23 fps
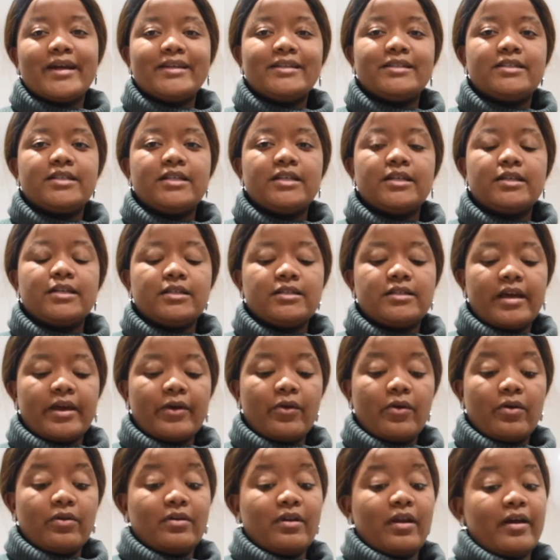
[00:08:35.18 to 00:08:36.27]
I did, I
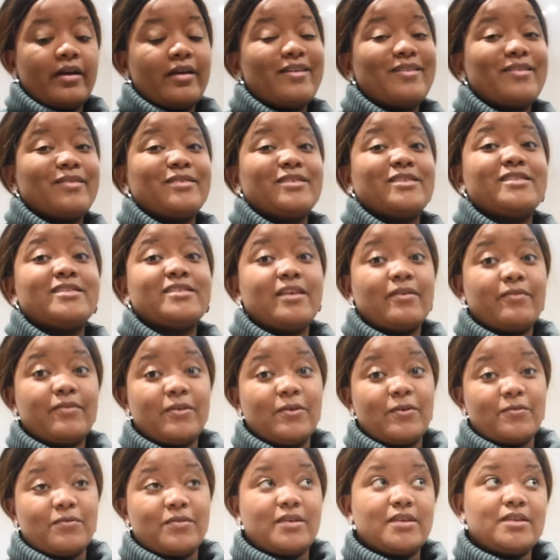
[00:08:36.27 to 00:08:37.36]
got like 7
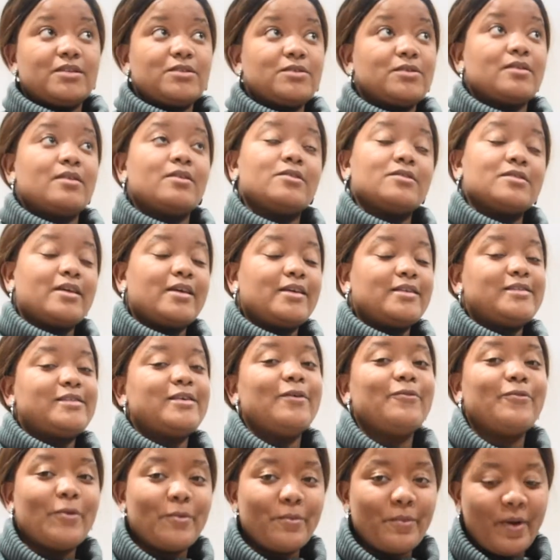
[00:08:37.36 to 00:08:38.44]
of this, so that was like
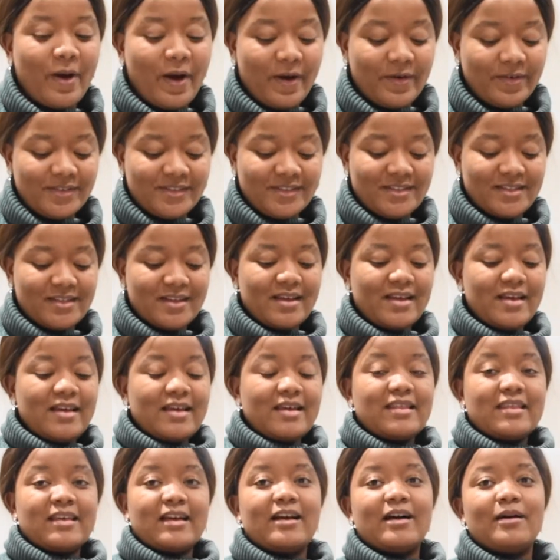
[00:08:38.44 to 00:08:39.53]
£7.
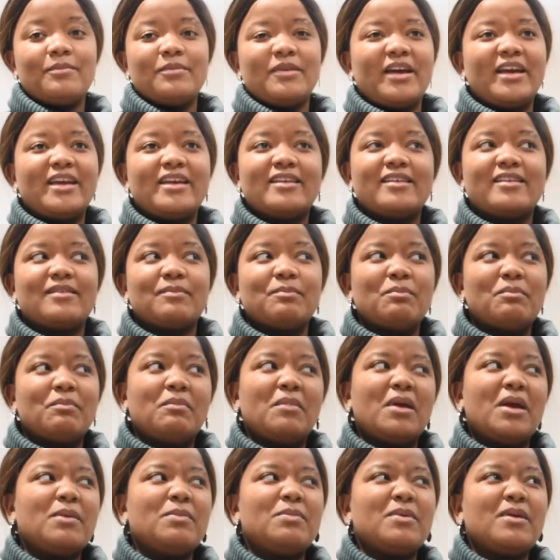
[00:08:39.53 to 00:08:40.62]
They come like
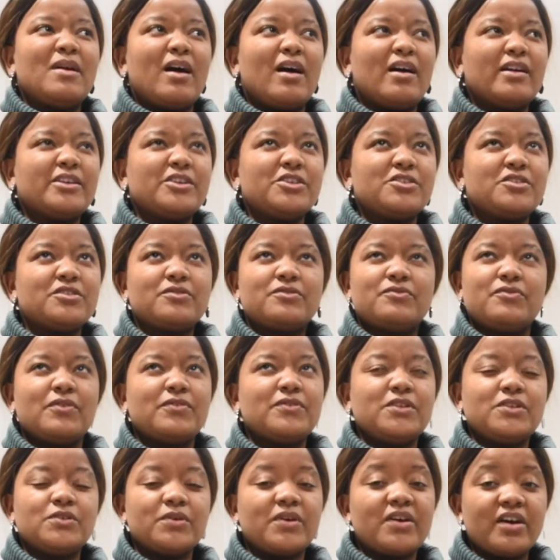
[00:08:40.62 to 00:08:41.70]
maybe
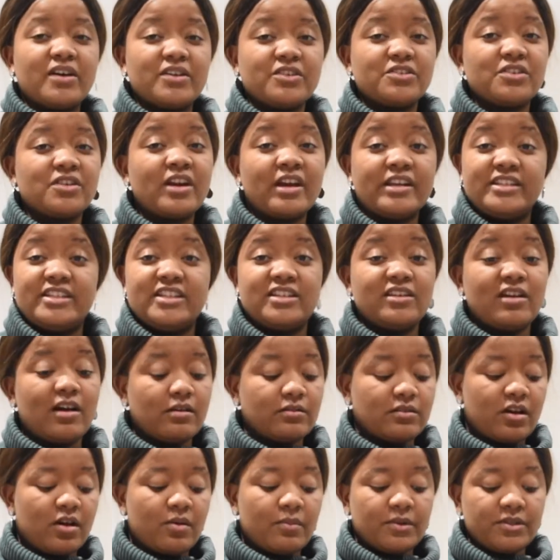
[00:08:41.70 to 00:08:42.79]
50 to 100. I didn't
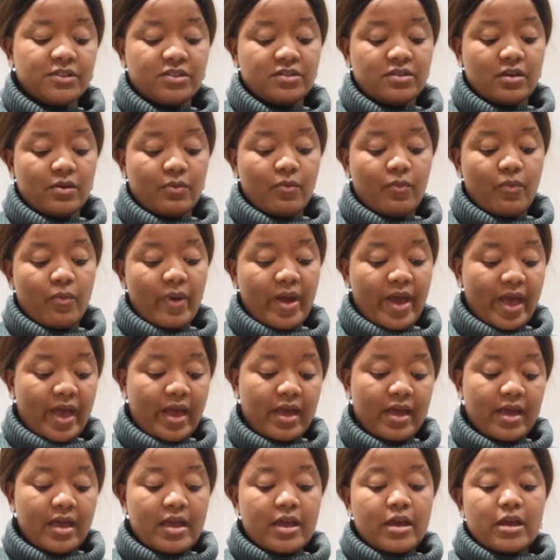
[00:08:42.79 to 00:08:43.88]
count how much they were
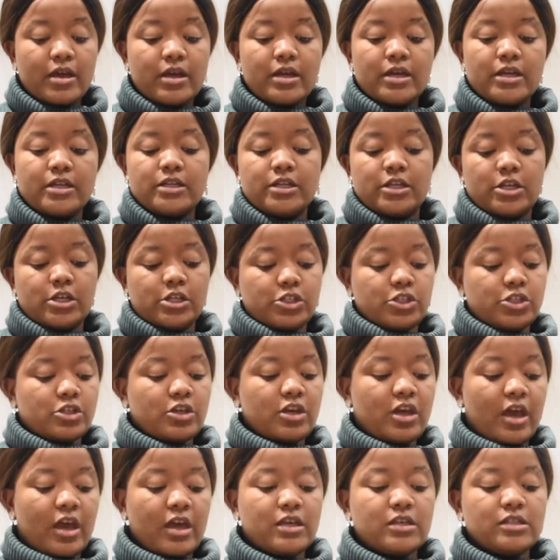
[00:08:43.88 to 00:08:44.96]
in each
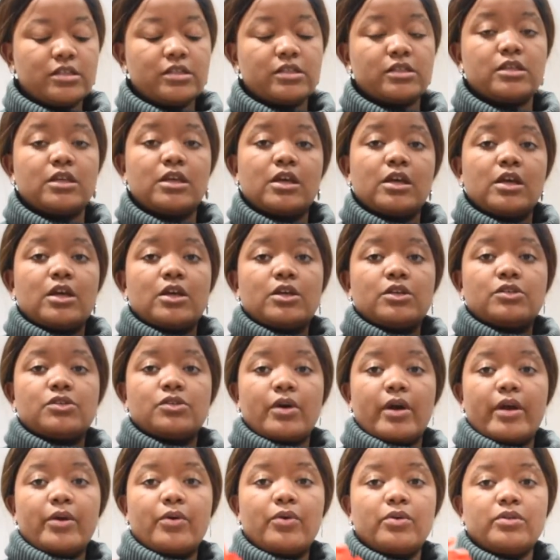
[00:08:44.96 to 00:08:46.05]
case. So
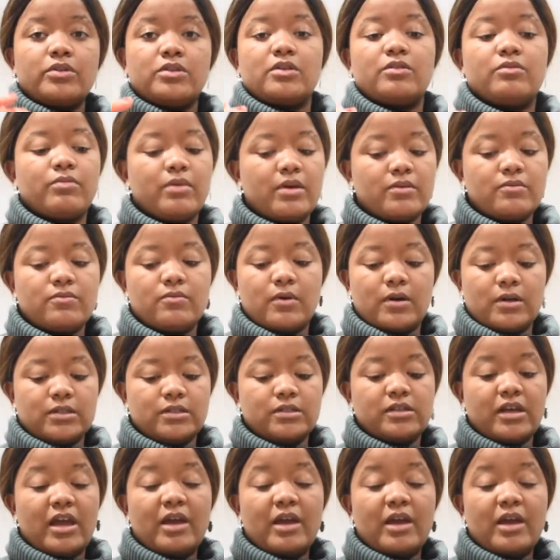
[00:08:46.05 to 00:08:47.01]
I got the red ones.